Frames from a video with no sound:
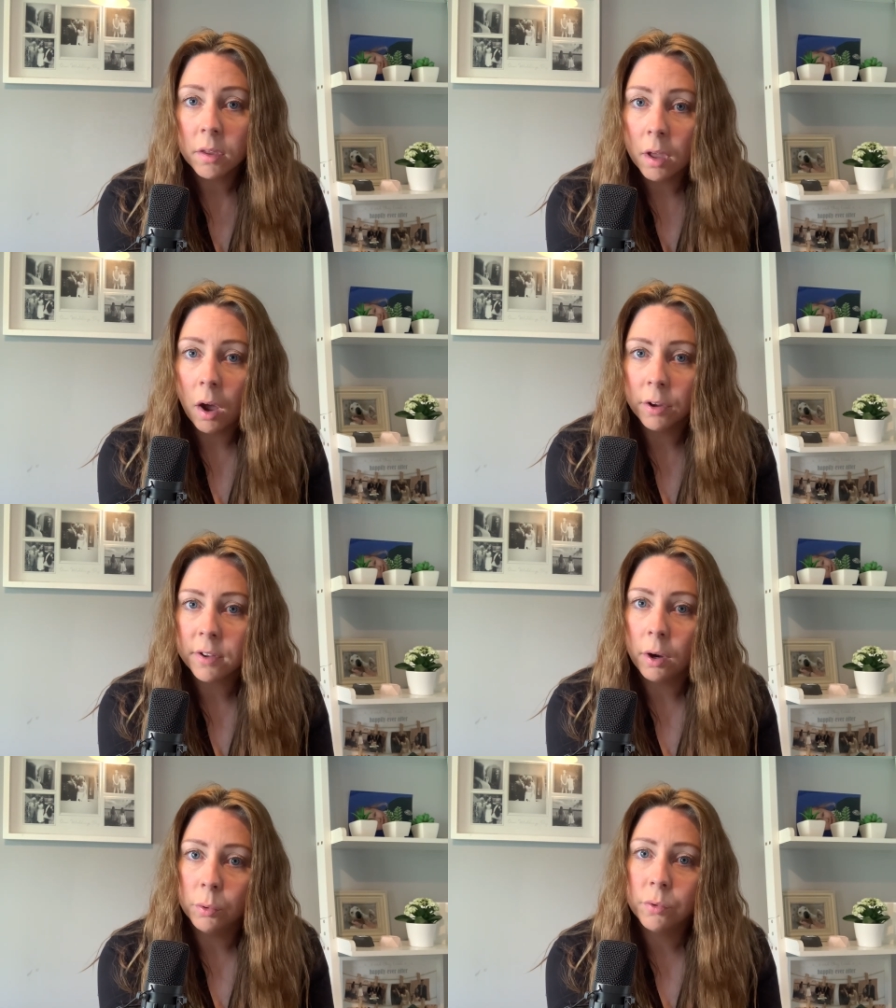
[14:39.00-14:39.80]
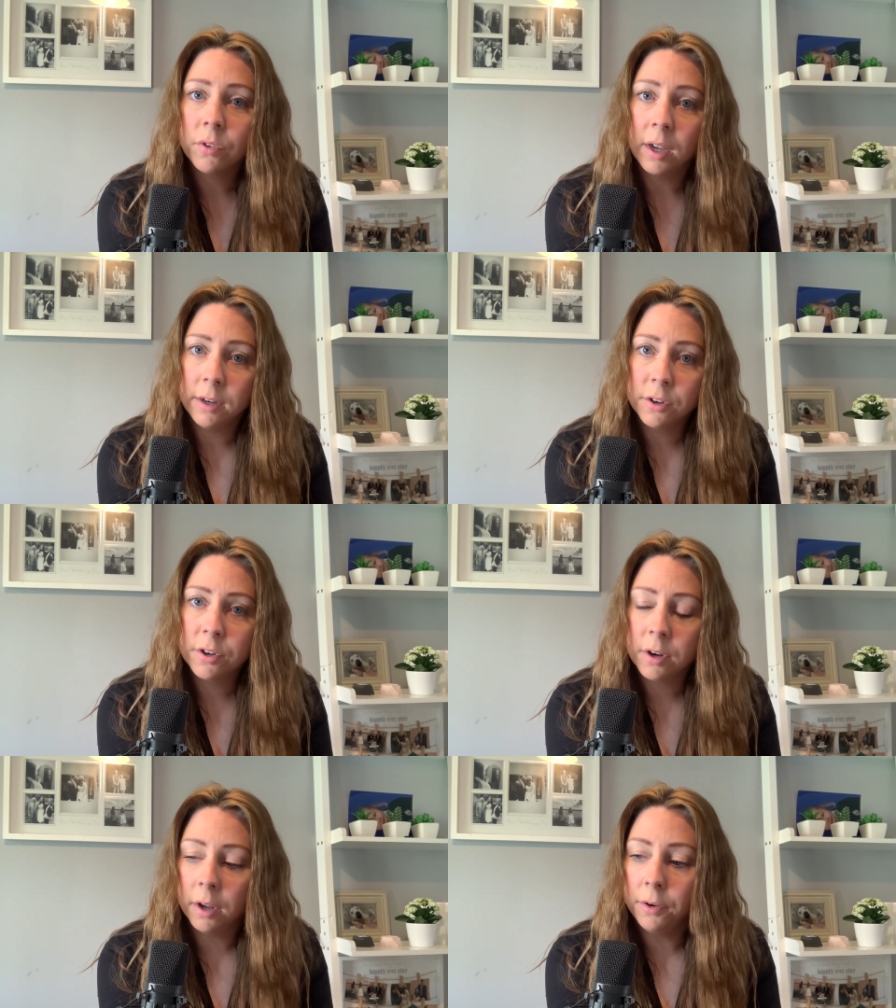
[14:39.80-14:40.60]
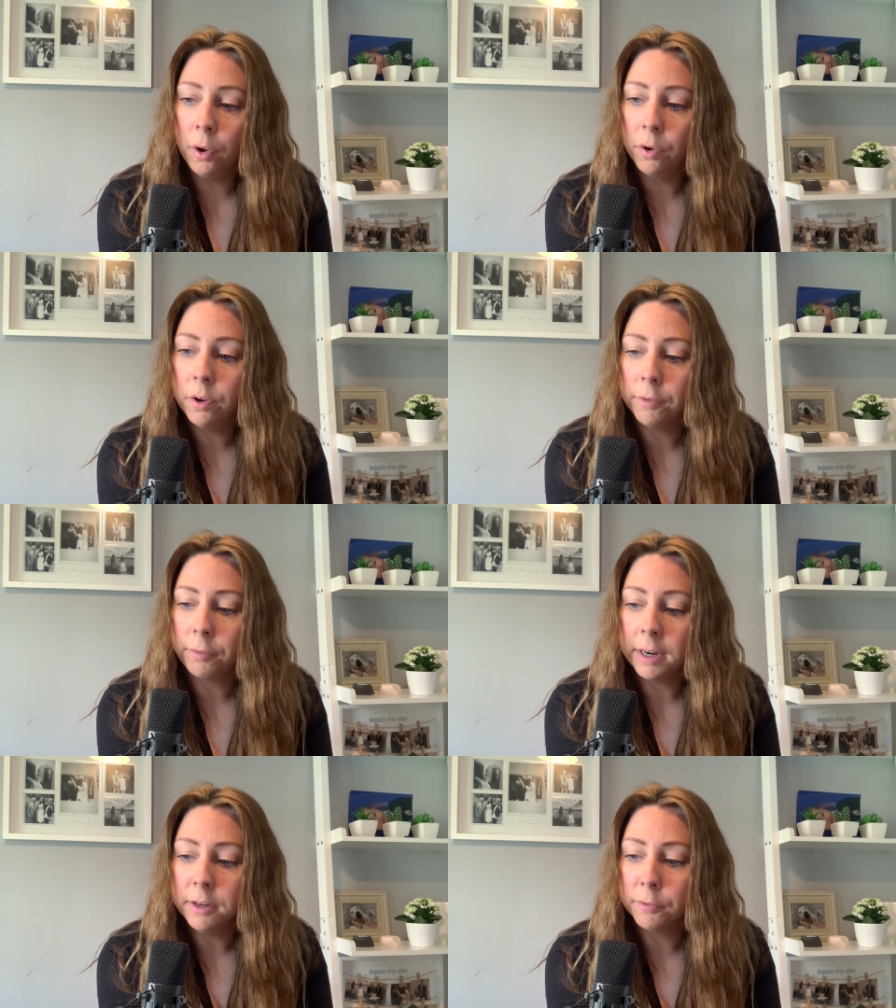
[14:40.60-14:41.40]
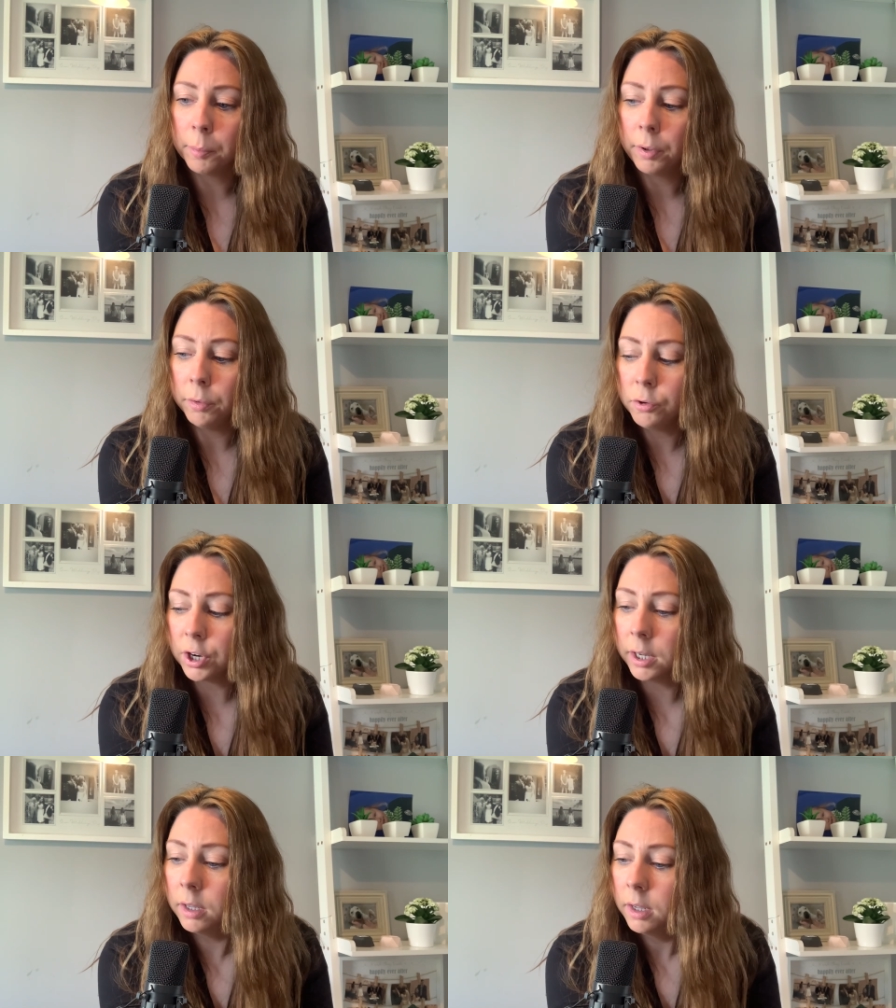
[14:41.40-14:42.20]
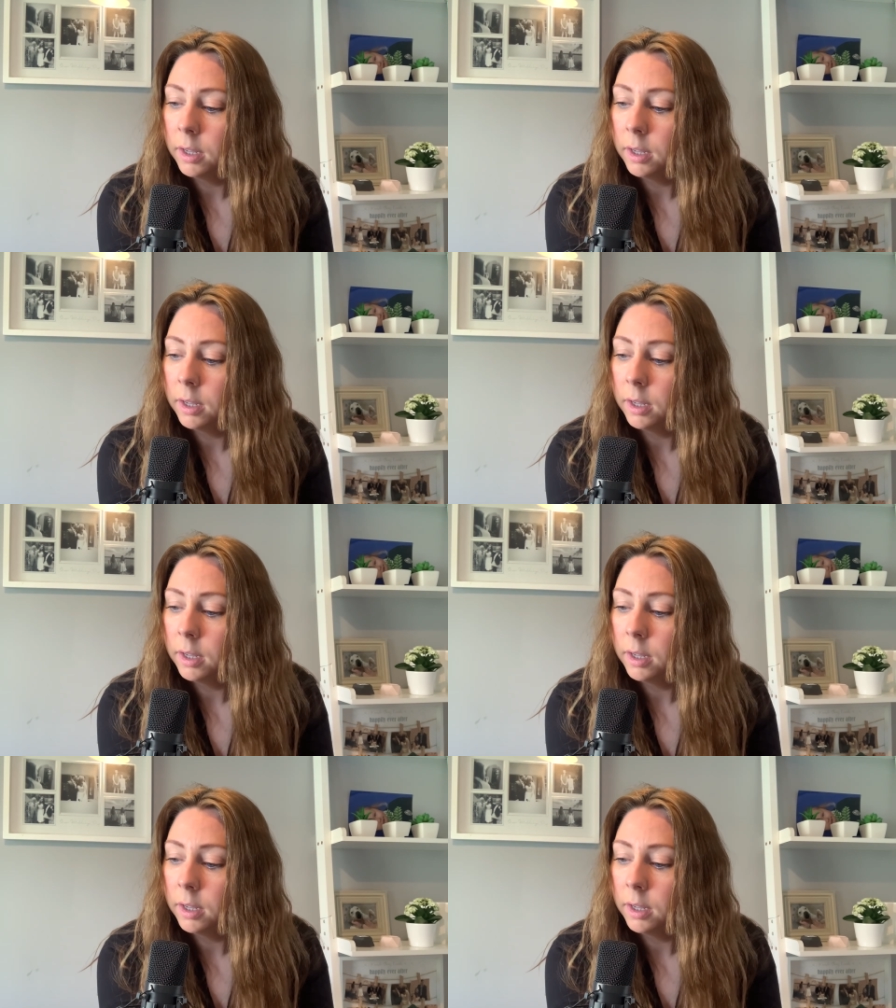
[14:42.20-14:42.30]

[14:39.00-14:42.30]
assholes and are not afraid of approaching.